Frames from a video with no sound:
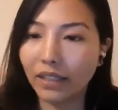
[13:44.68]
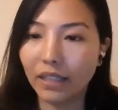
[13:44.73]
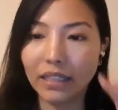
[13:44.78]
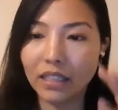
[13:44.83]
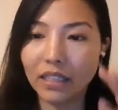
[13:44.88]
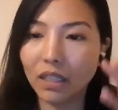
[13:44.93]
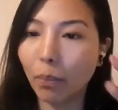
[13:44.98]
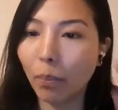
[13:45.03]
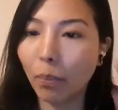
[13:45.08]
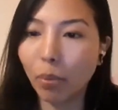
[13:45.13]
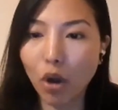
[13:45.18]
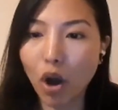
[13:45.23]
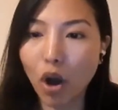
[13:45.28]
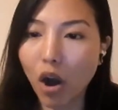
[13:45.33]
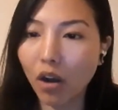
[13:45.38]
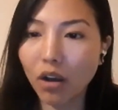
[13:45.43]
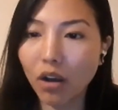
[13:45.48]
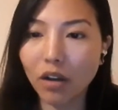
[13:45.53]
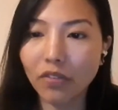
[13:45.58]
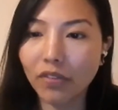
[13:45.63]
there's a
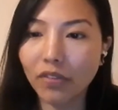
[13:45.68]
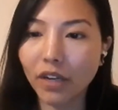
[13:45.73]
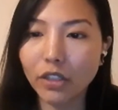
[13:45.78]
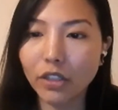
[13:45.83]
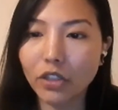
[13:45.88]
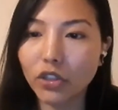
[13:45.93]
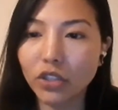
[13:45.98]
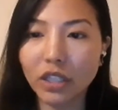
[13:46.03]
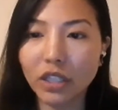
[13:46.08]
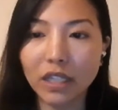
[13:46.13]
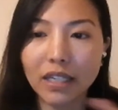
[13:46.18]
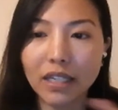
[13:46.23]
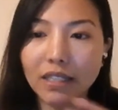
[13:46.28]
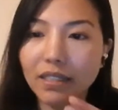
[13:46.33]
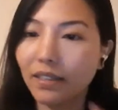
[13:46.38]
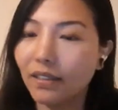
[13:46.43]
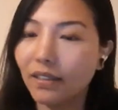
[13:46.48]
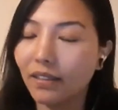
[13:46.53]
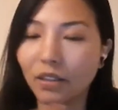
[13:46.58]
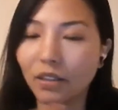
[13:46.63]
block of countries
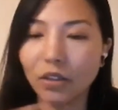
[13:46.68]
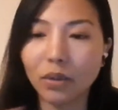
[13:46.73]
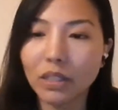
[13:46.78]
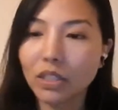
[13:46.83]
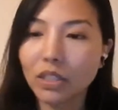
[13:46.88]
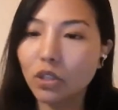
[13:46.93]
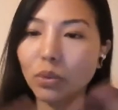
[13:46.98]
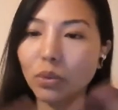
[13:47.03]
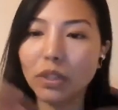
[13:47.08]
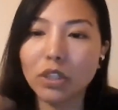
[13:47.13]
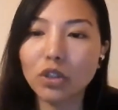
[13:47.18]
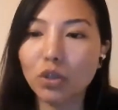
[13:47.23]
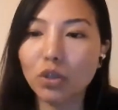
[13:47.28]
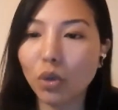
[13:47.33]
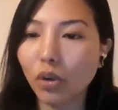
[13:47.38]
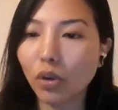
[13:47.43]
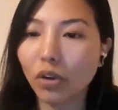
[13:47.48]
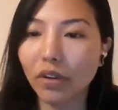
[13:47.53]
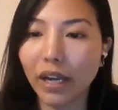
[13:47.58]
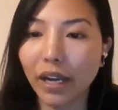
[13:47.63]
and it's doing
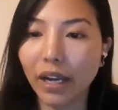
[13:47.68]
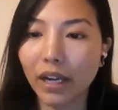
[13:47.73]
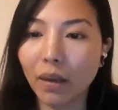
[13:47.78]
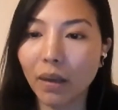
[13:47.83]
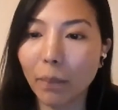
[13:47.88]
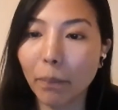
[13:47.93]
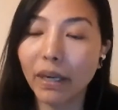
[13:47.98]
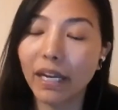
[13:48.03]
so great.